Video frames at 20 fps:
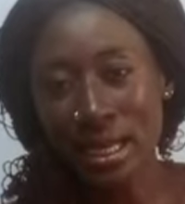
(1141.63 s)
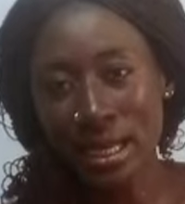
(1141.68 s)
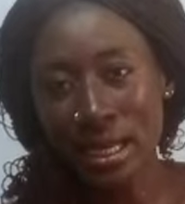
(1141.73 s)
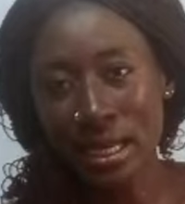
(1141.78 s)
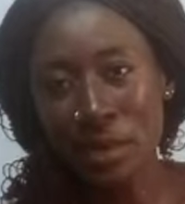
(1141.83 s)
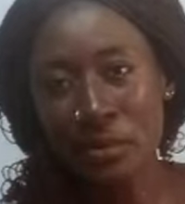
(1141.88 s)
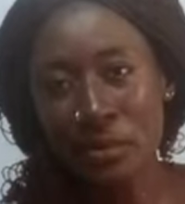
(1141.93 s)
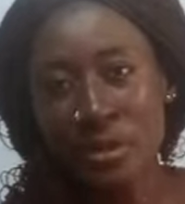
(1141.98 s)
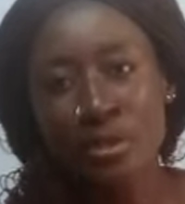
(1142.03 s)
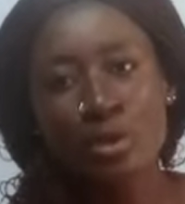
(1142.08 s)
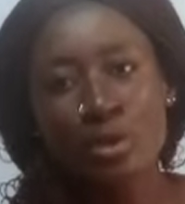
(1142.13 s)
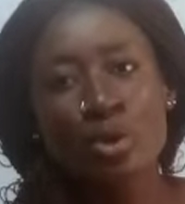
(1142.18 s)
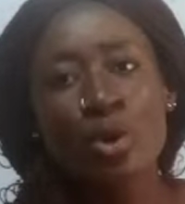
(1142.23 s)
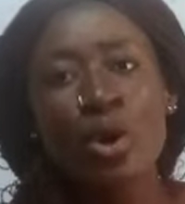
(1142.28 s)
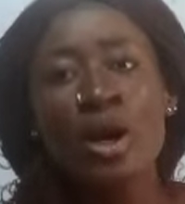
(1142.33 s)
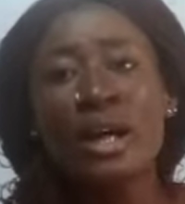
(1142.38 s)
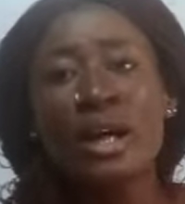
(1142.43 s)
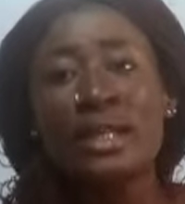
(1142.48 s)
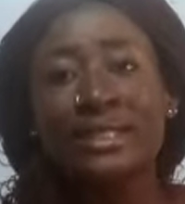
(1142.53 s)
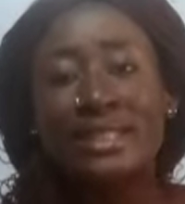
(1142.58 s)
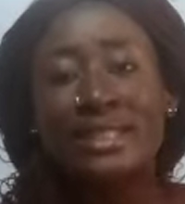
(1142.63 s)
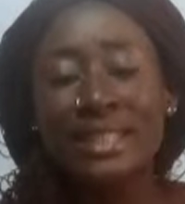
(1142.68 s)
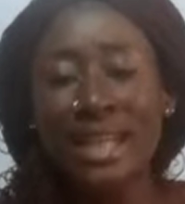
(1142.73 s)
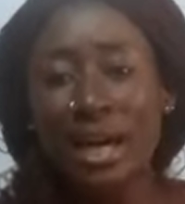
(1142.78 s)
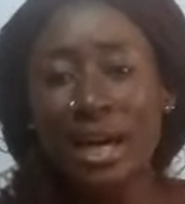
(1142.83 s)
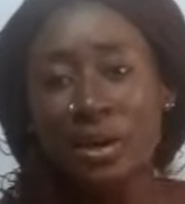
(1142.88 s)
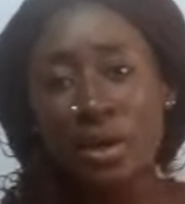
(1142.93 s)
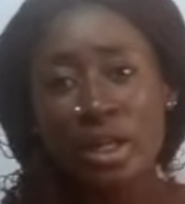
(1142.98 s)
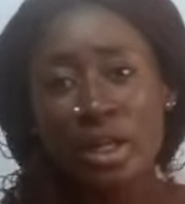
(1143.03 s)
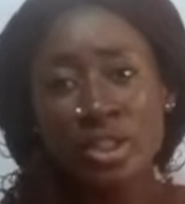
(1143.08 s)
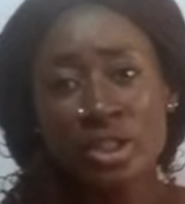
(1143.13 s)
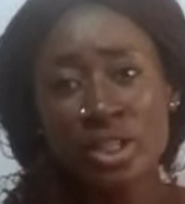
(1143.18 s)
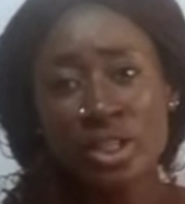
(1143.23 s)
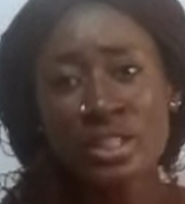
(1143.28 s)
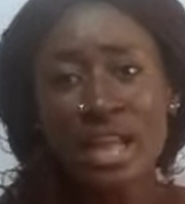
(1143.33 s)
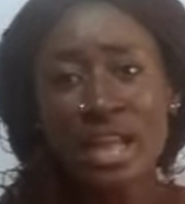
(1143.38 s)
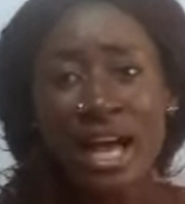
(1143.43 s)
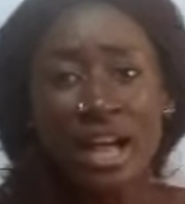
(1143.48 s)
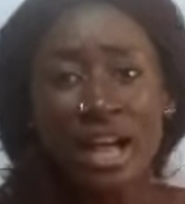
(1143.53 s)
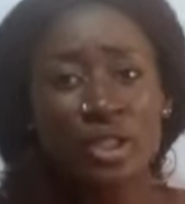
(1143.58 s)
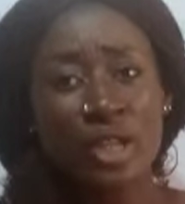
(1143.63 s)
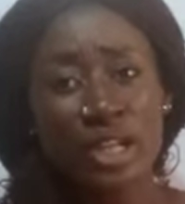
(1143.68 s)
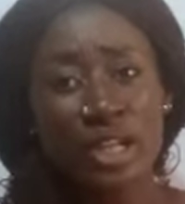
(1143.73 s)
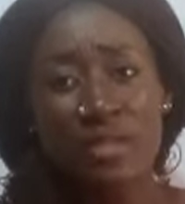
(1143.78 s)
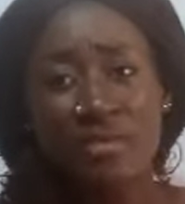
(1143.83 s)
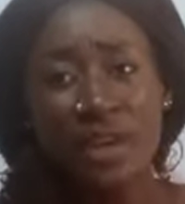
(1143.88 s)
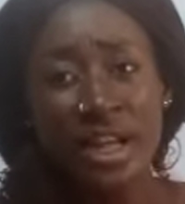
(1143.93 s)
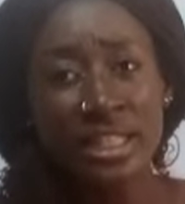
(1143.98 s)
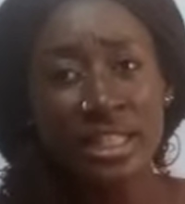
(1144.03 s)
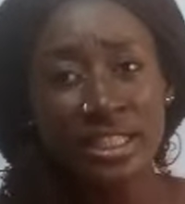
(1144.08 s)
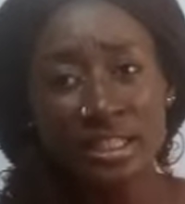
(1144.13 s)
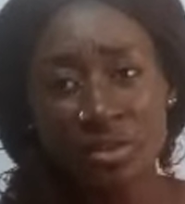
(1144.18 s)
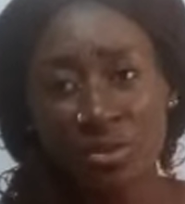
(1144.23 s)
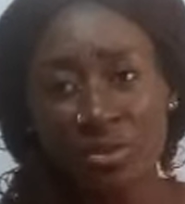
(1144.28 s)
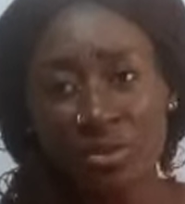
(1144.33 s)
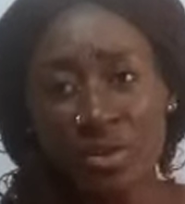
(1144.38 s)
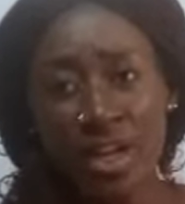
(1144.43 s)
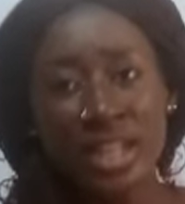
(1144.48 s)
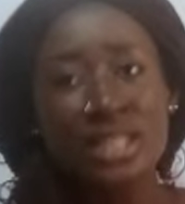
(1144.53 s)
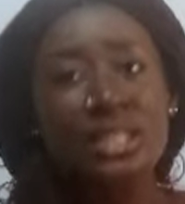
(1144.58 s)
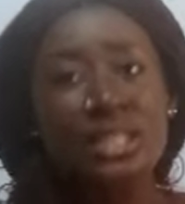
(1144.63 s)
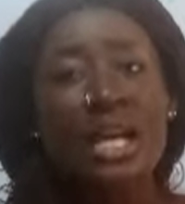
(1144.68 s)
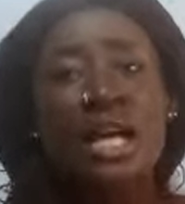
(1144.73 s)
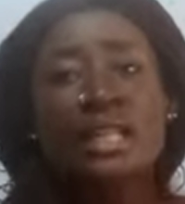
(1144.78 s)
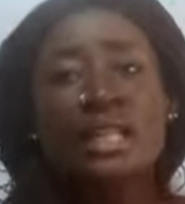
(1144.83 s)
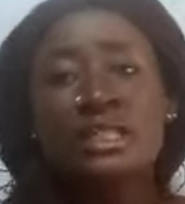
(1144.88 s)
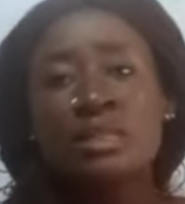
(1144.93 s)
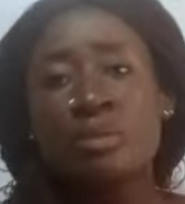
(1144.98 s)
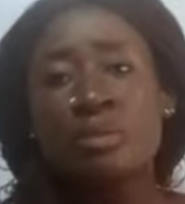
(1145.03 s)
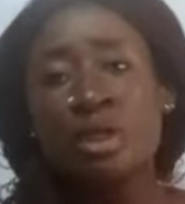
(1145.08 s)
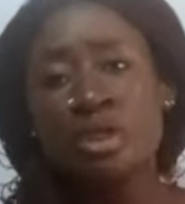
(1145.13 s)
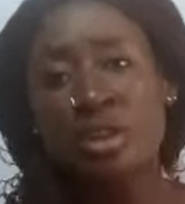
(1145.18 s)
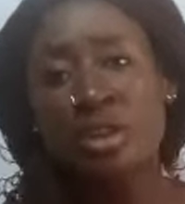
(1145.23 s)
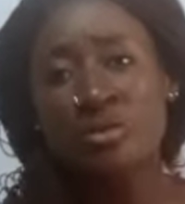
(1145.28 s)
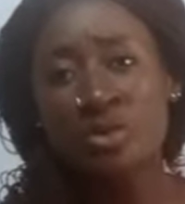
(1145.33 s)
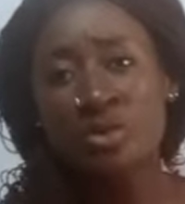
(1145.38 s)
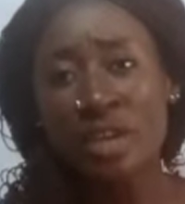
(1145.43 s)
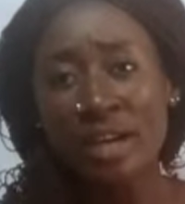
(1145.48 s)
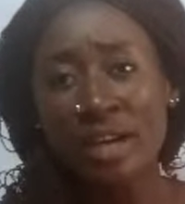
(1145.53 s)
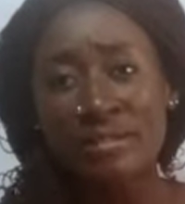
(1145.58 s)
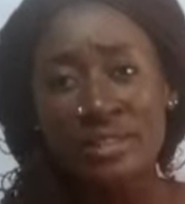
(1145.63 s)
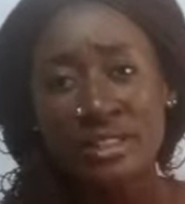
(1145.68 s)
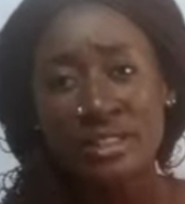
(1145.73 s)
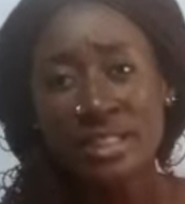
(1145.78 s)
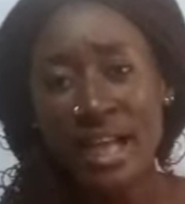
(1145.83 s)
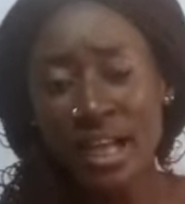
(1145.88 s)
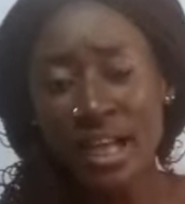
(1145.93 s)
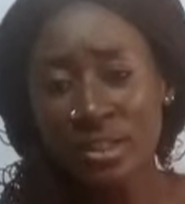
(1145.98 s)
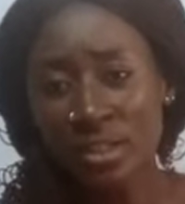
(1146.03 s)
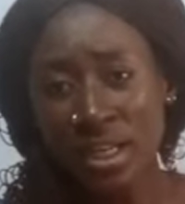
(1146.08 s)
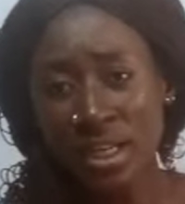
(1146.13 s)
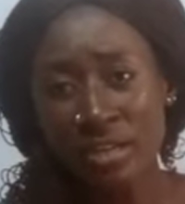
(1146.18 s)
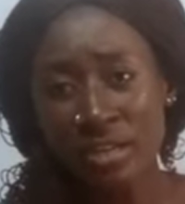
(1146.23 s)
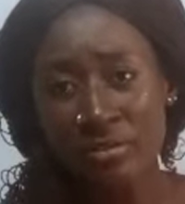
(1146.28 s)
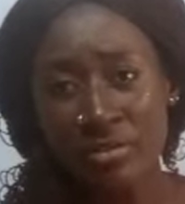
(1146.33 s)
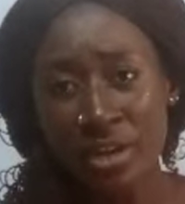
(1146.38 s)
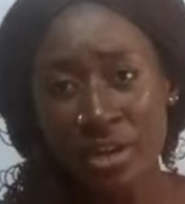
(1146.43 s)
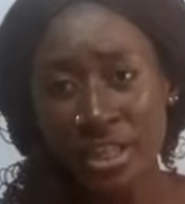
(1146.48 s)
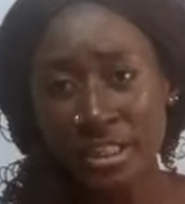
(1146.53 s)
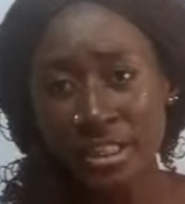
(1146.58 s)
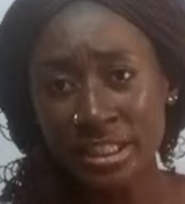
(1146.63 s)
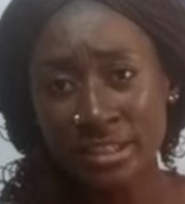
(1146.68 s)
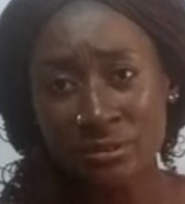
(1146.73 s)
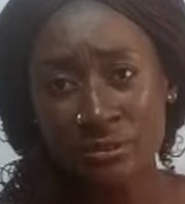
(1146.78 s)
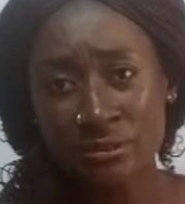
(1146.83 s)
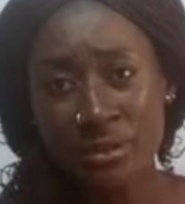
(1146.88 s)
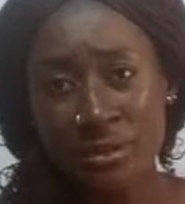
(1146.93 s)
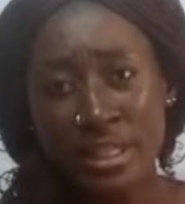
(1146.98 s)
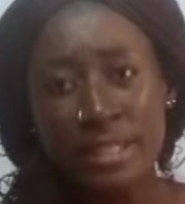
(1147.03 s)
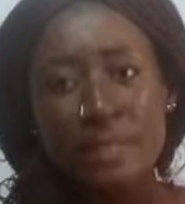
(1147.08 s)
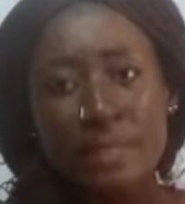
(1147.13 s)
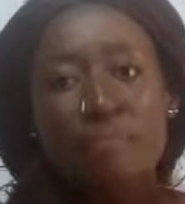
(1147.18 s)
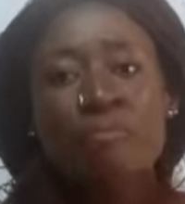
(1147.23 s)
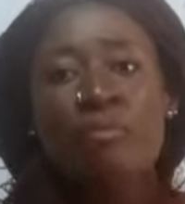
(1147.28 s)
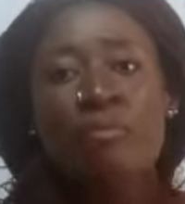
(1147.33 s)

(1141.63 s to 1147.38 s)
allowance. So the calculations are actually very different. The mode of drafting are actually very different.